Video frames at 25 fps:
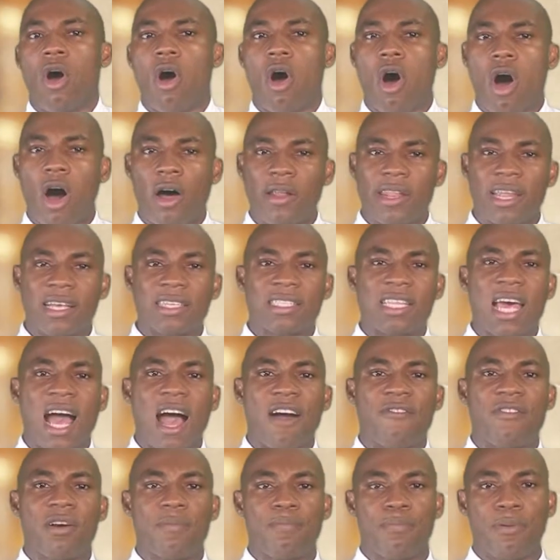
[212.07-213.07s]
Others
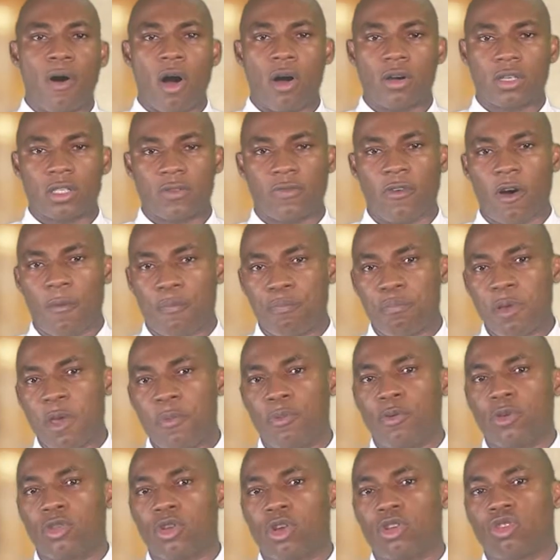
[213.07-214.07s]
have a box for
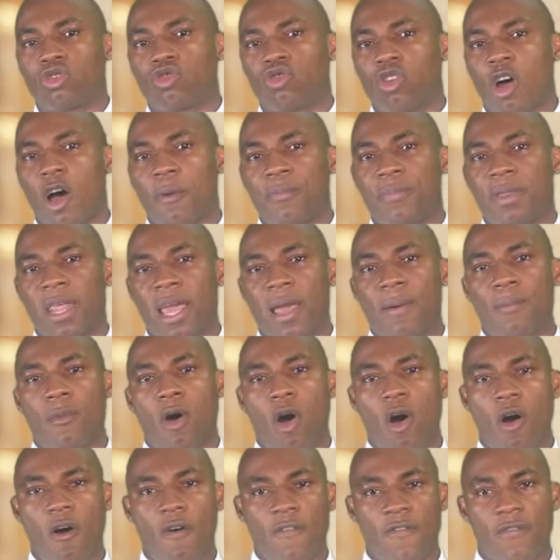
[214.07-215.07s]
people to drop them
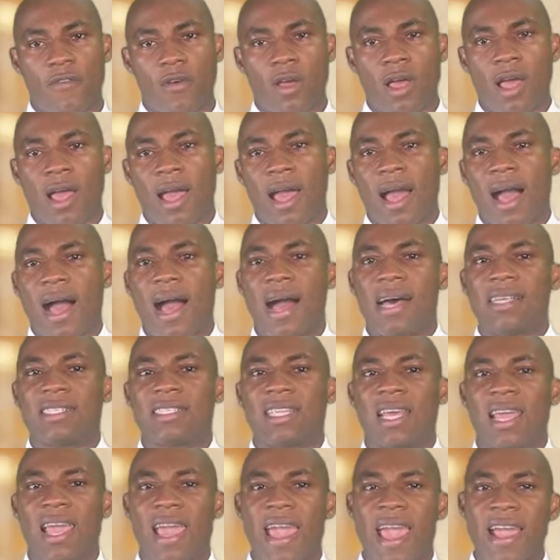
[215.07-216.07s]
off as
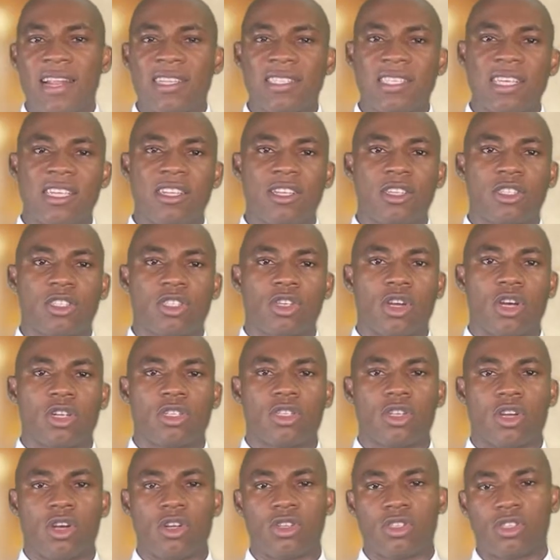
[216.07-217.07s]
they enter the
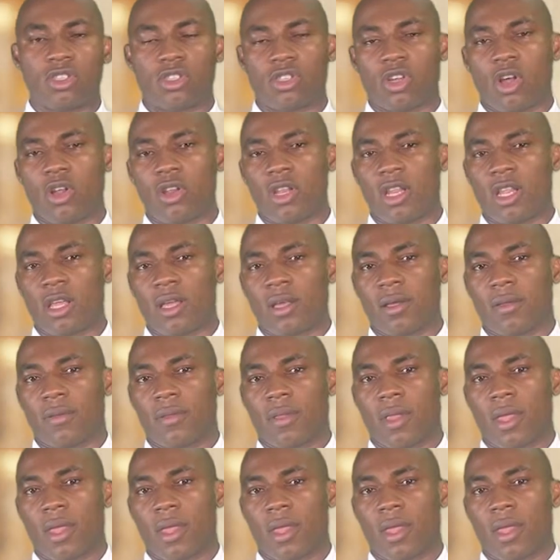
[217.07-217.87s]
church on Sunday,